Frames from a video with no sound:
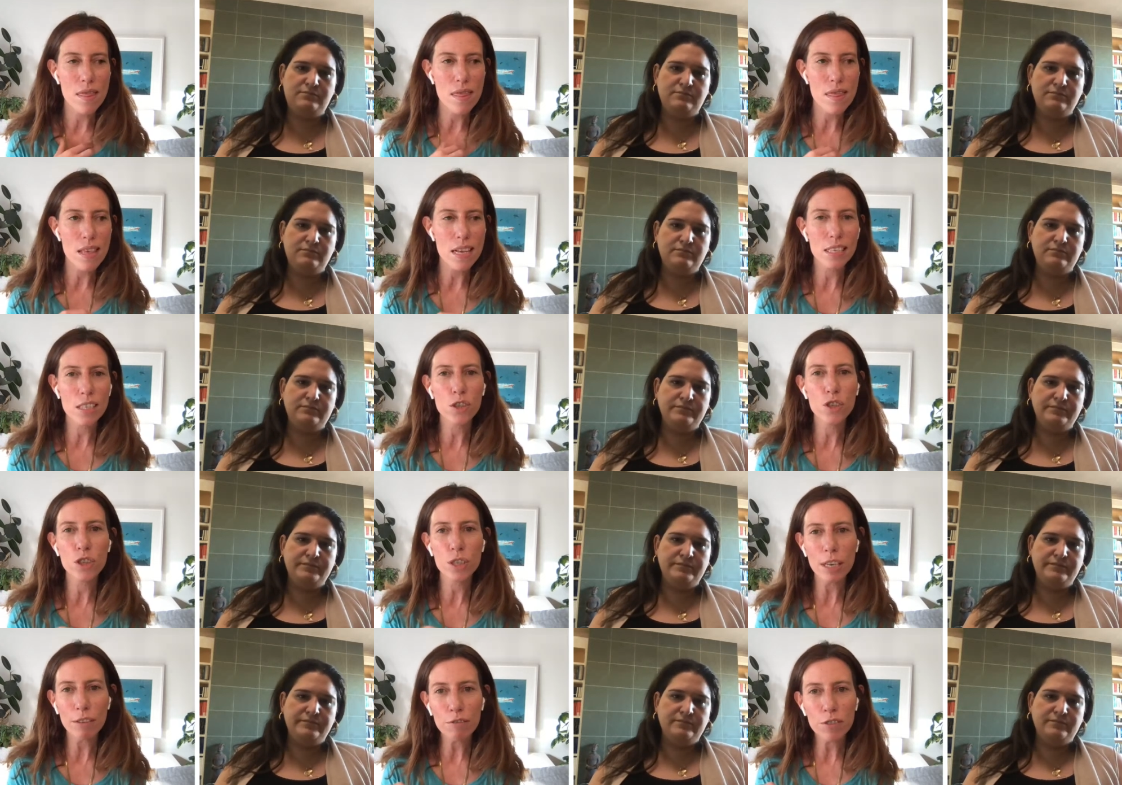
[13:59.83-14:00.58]
Speaker 1: this
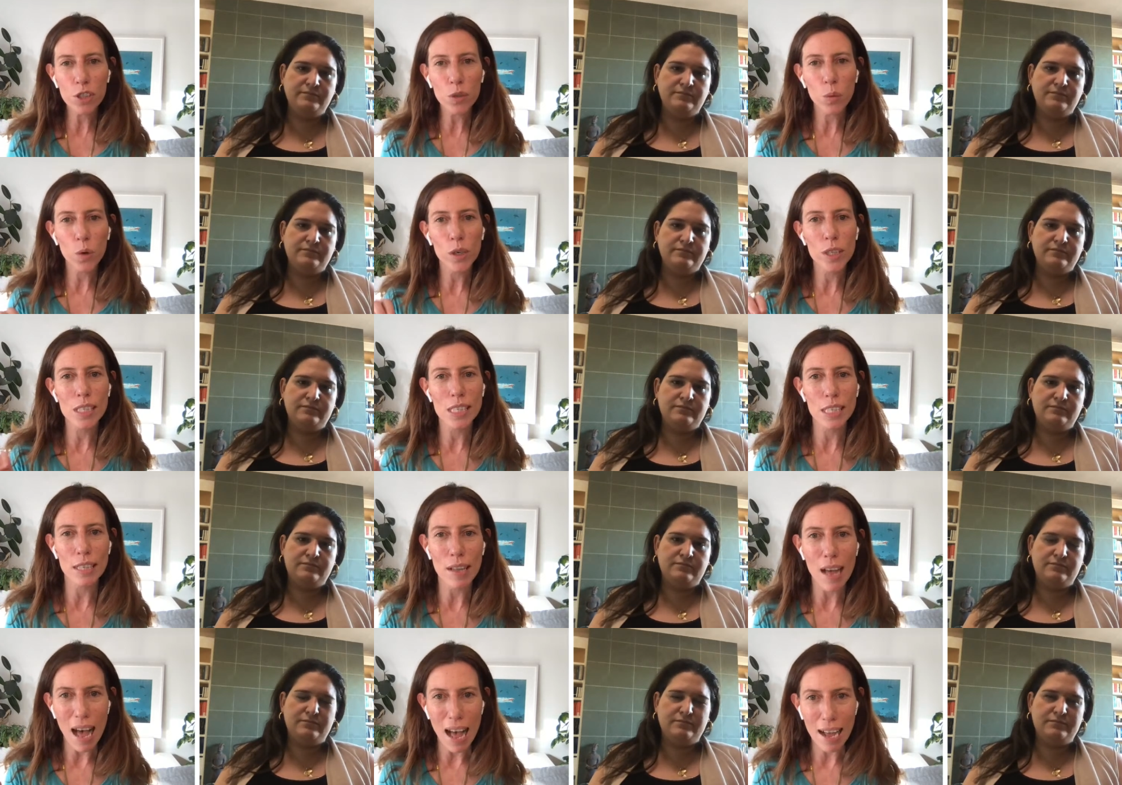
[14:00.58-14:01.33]
shift towards
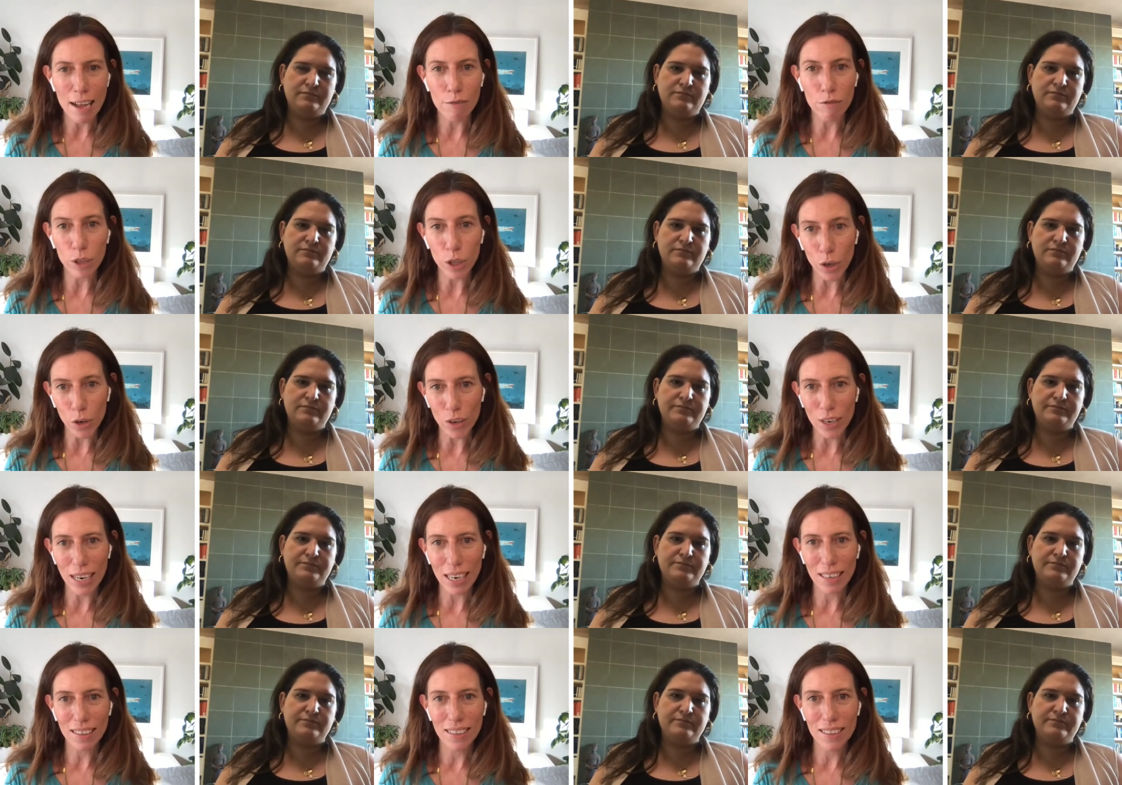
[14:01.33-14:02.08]
live
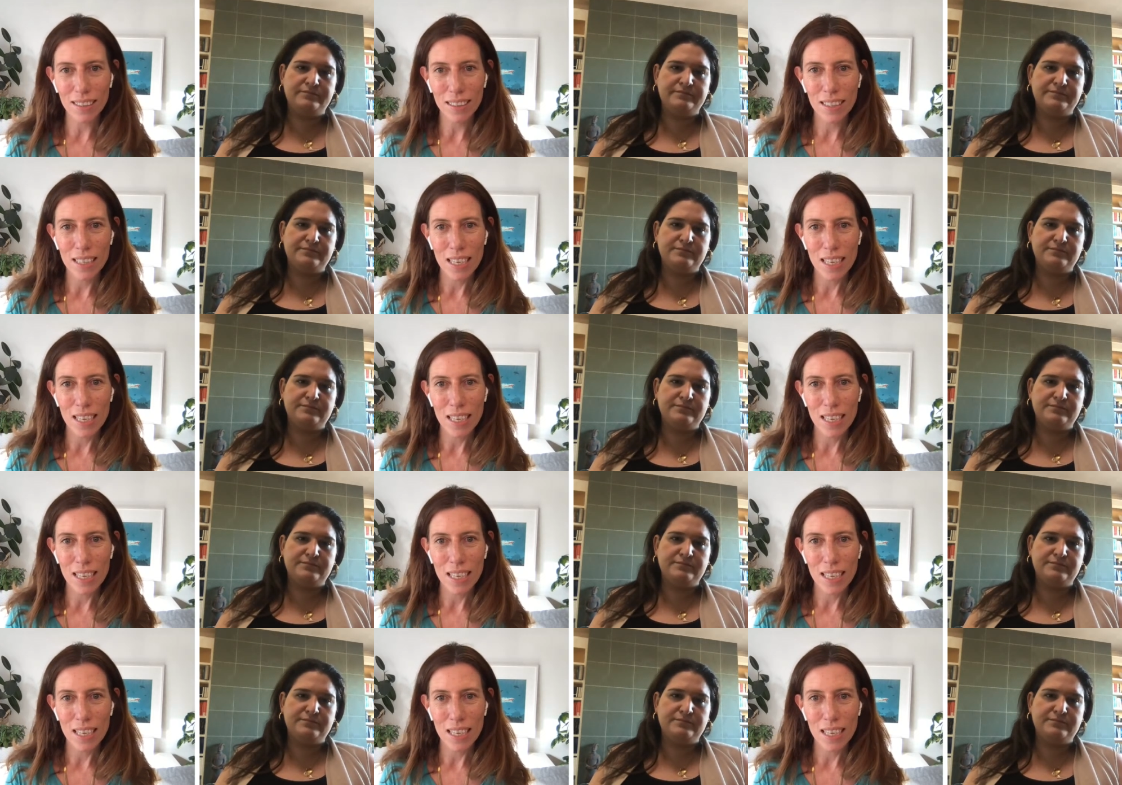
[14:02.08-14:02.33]
learning,